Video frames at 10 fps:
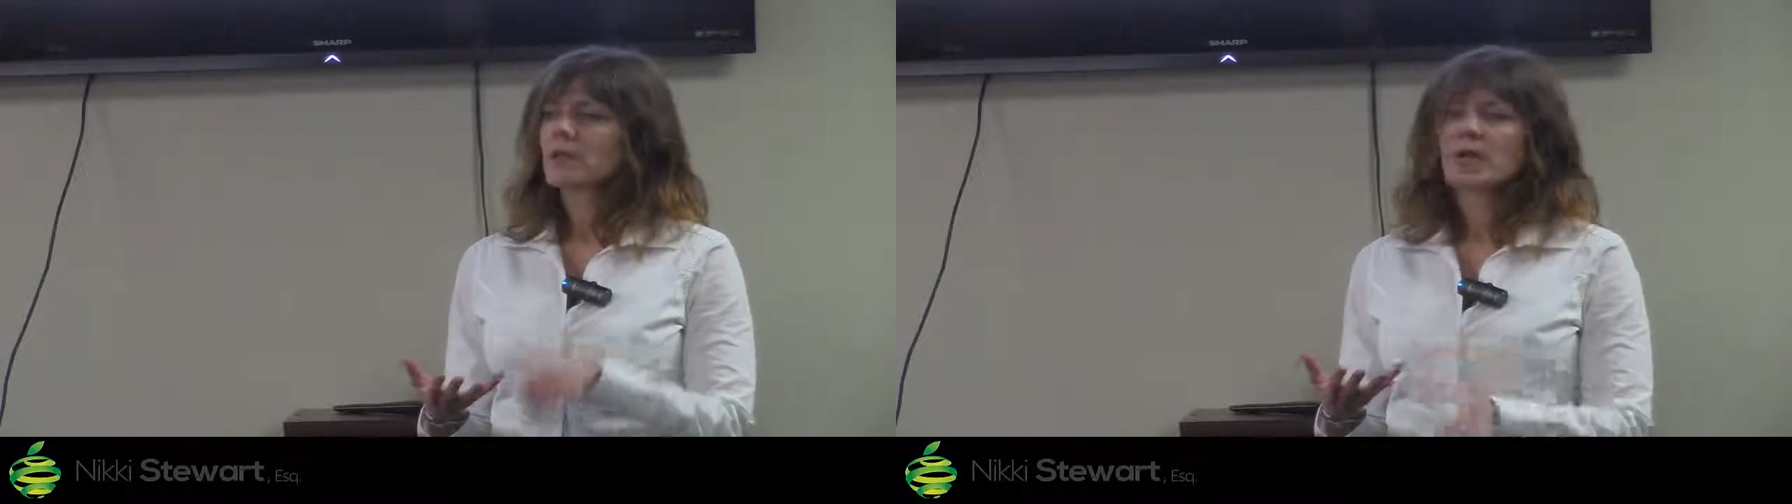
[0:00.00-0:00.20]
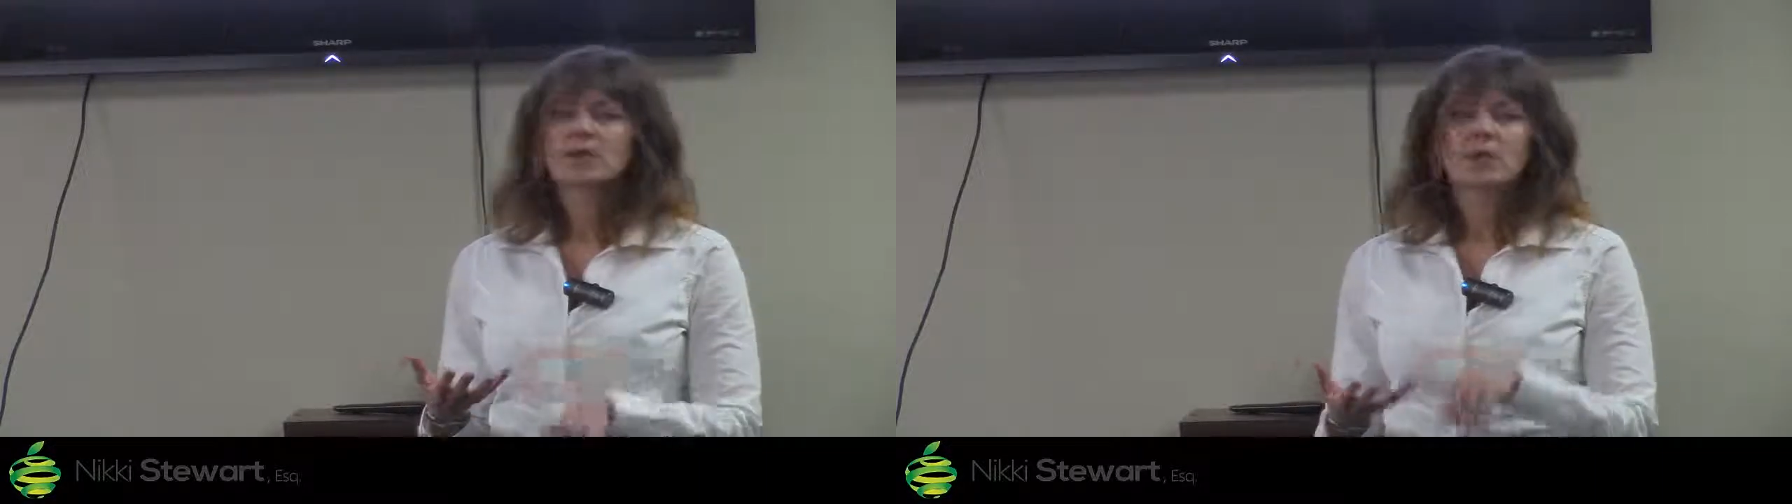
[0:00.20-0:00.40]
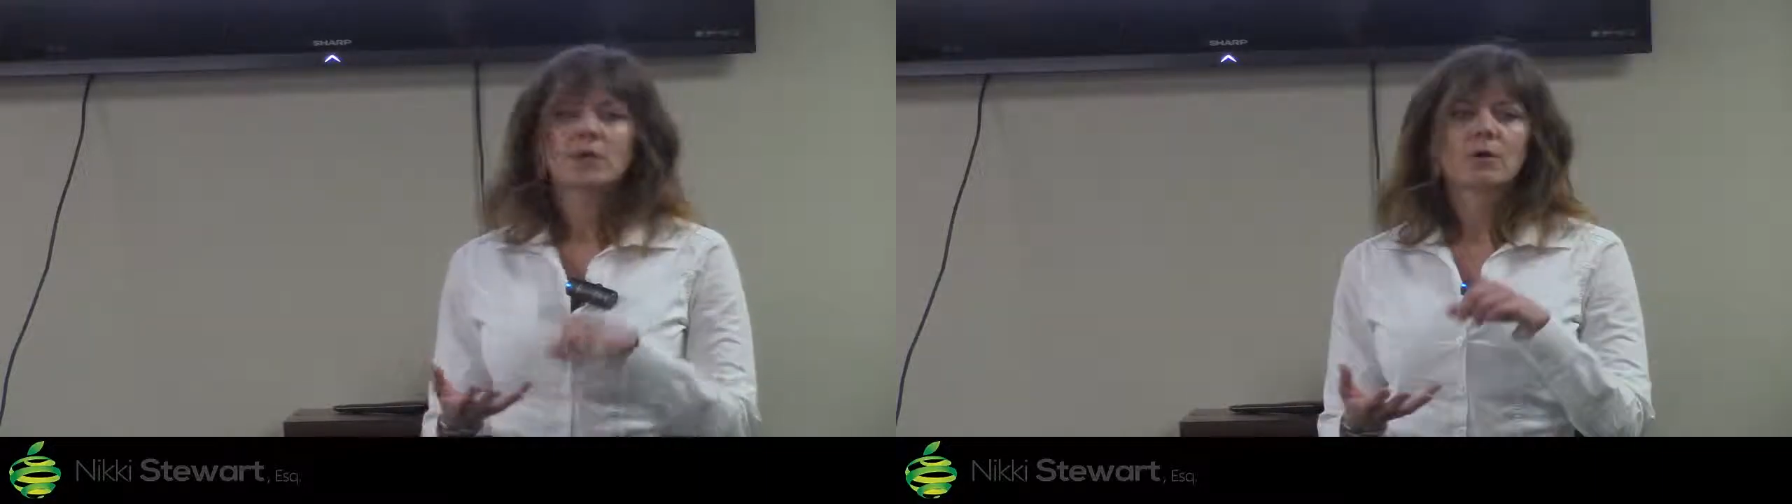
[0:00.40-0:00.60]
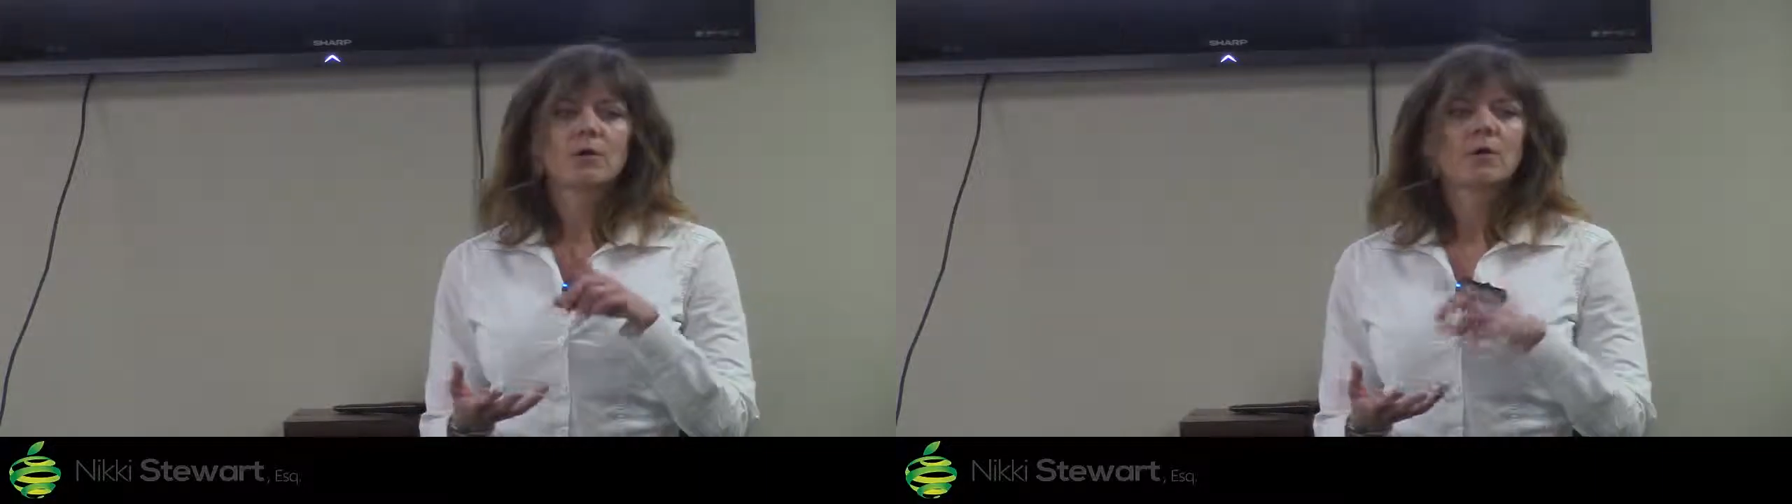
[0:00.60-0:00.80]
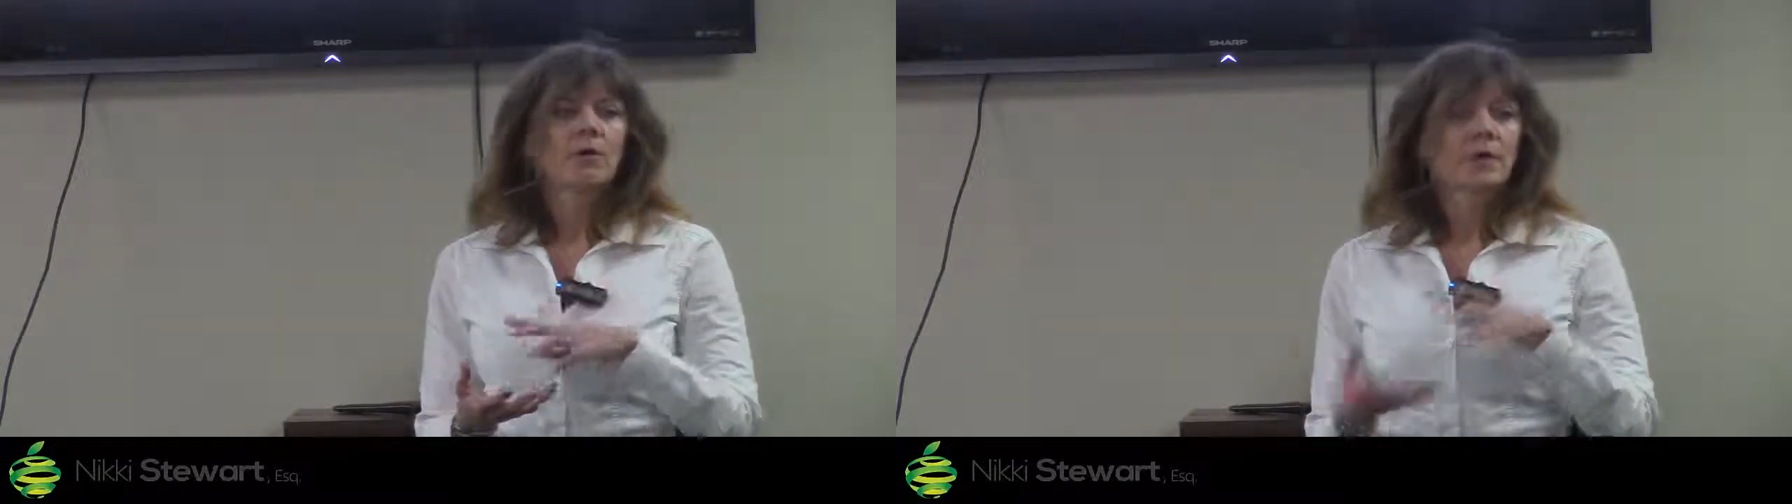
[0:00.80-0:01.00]

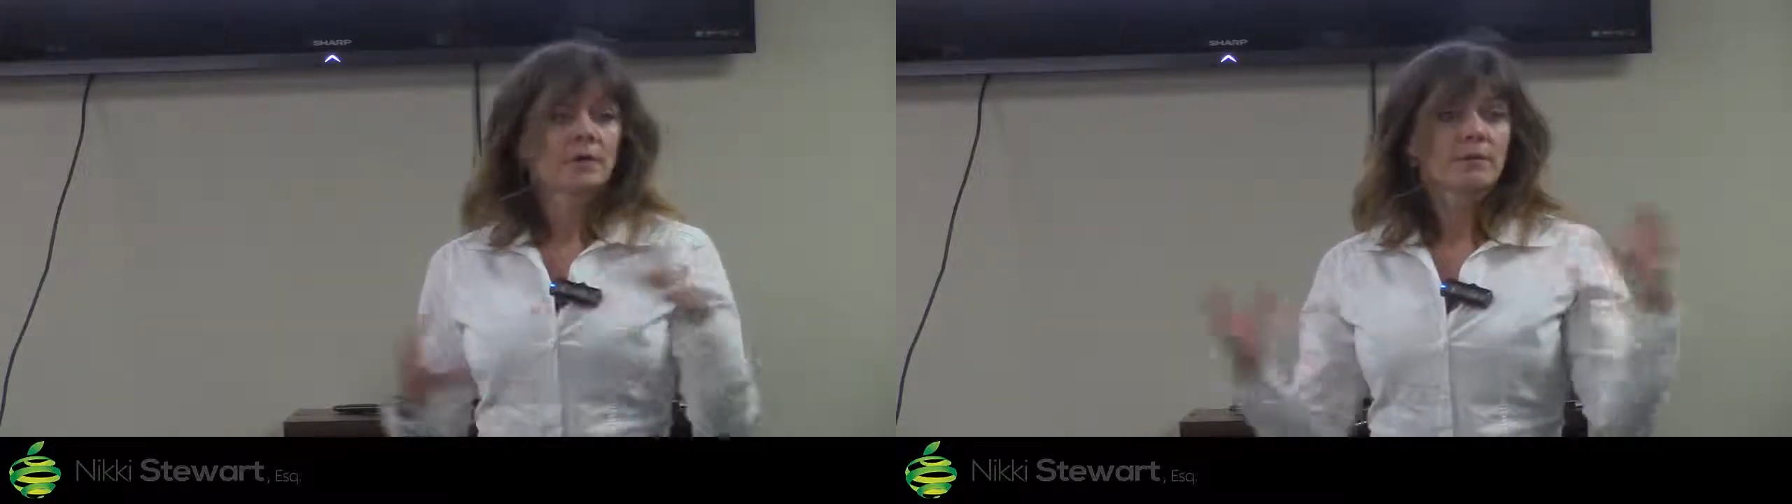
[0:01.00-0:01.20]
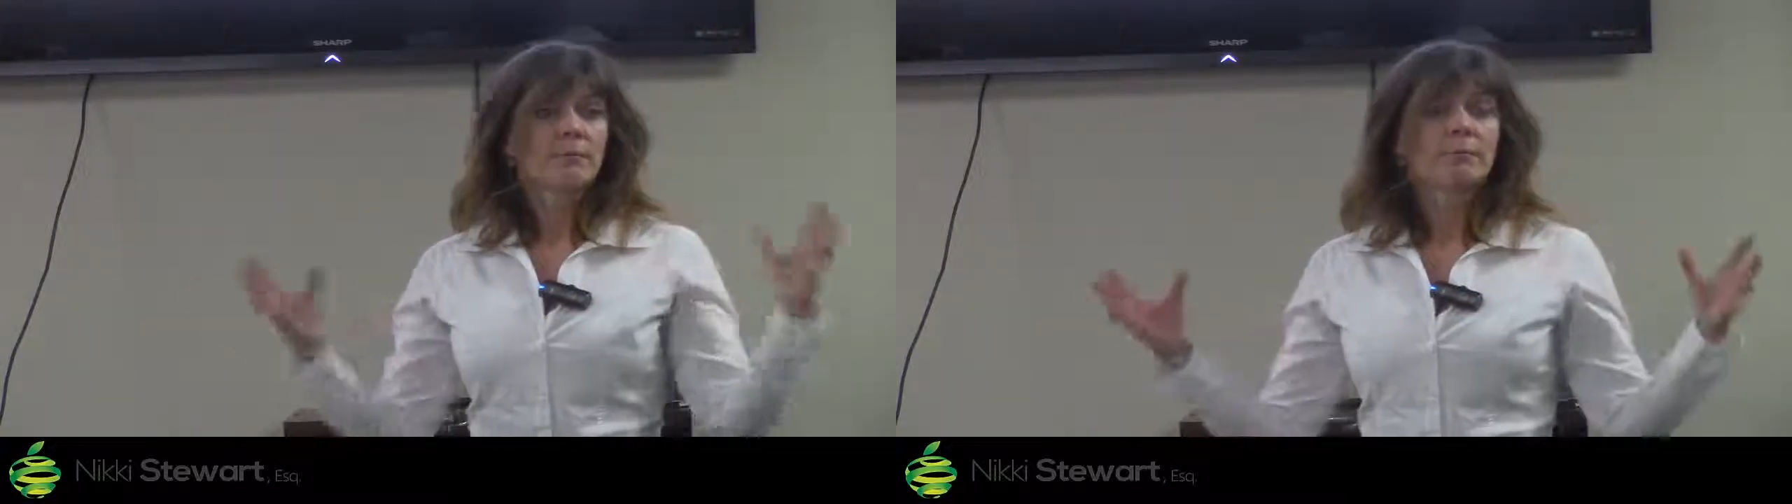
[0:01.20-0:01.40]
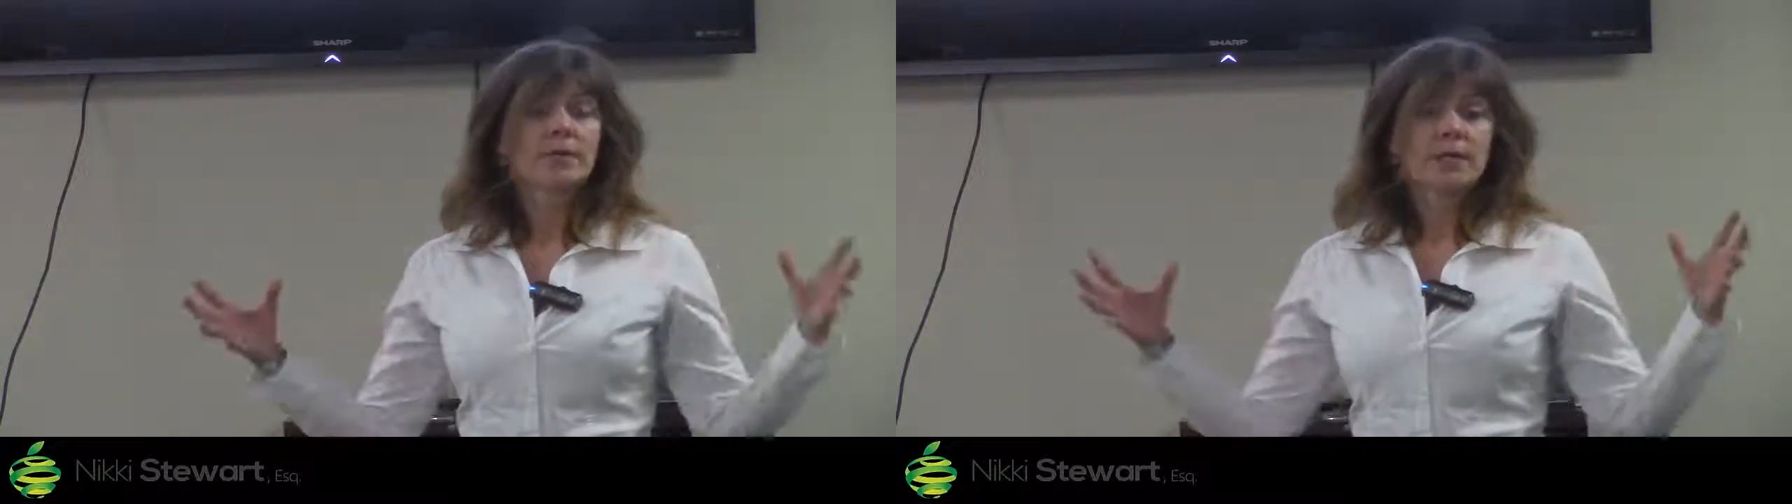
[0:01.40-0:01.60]
Costco, and